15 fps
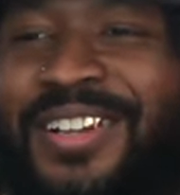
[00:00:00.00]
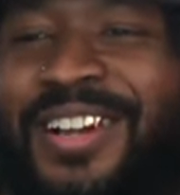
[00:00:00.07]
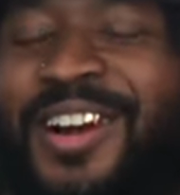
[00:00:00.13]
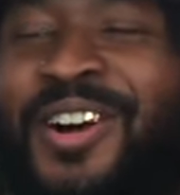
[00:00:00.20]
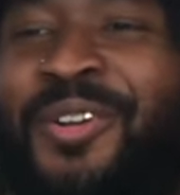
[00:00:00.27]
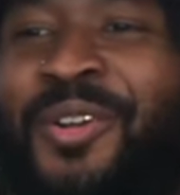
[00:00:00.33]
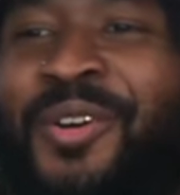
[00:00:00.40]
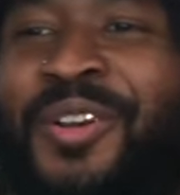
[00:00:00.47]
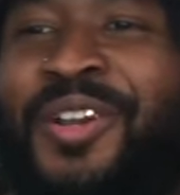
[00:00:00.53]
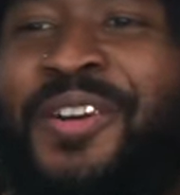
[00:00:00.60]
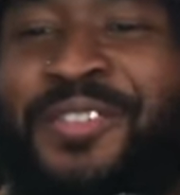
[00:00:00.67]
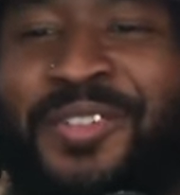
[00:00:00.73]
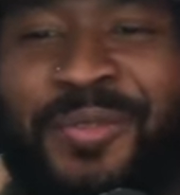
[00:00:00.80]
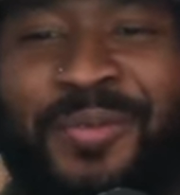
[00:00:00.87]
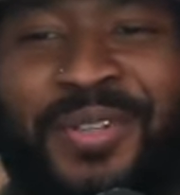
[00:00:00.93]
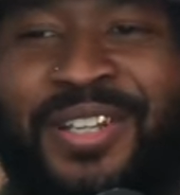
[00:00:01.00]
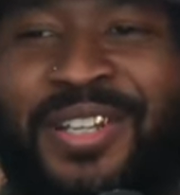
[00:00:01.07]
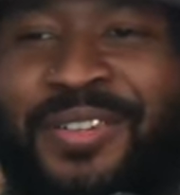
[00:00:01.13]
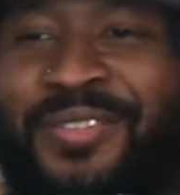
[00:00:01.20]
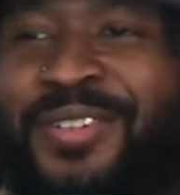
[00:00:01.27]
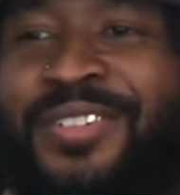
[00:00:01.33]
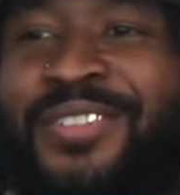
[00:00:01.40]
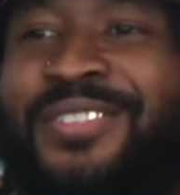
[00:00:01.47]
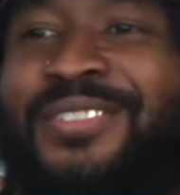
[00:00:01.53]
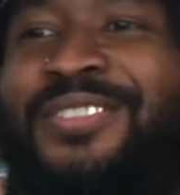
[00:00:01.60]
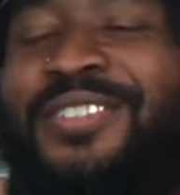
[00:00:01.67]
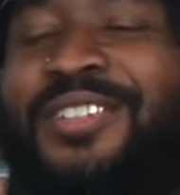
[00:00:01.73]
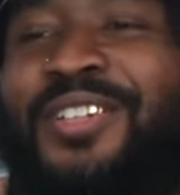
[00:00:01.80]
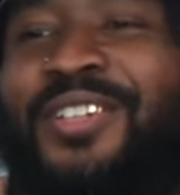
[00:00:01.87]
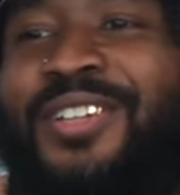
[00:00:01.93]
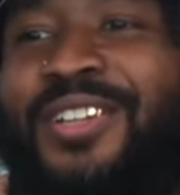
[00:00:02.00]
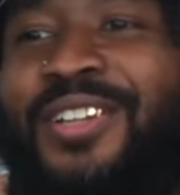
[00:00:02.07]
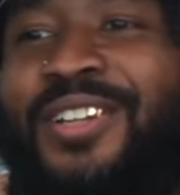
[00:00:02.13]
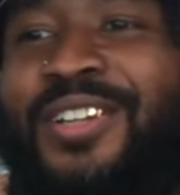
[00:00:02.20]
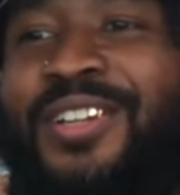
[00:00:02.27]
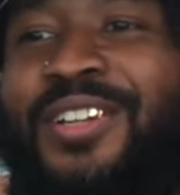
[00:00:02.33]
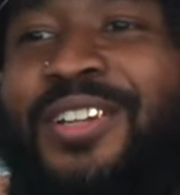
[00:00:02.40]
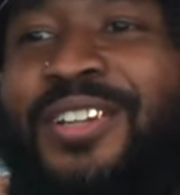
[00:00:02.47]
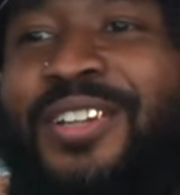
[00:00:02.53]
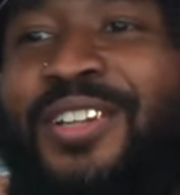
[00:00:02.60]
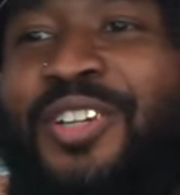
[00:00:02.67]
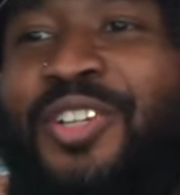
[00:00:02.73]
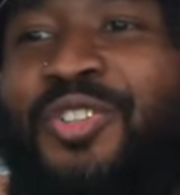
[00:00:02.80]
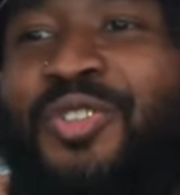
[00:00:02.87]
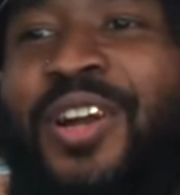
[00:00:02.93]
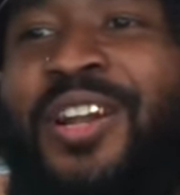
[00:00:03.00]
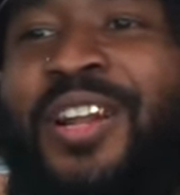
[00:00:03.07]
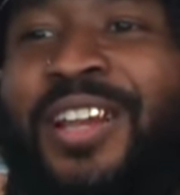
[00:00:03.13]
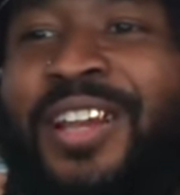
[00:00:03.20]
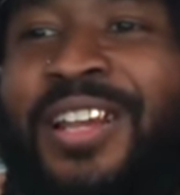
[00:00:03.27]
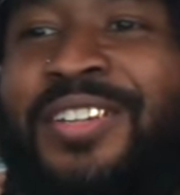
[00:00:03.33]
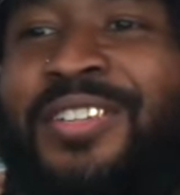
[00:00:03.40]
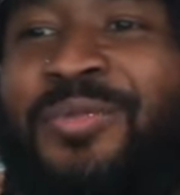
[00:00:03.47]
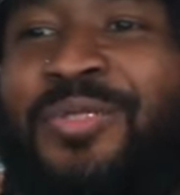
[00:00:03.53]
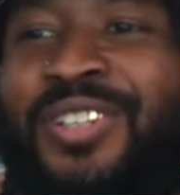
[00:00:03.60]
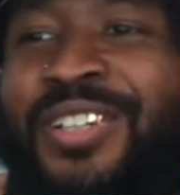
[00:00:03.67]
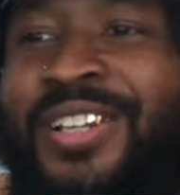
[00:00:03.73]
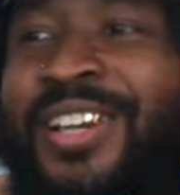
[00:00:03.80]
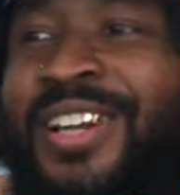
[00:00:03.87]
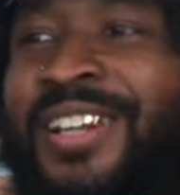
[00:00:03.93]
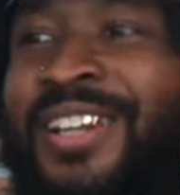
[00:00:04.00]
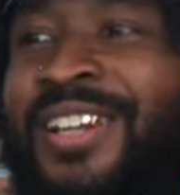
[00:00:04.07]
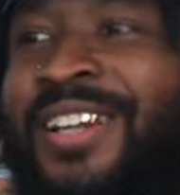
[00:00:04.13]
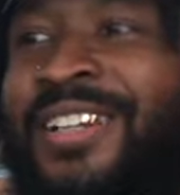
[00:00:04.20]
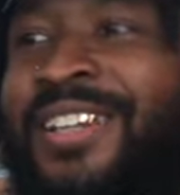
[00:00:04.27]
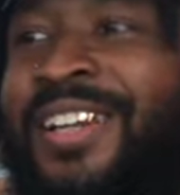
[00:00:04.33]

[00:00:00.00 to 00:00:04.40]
I don't know enough to be even trying to get some shit together like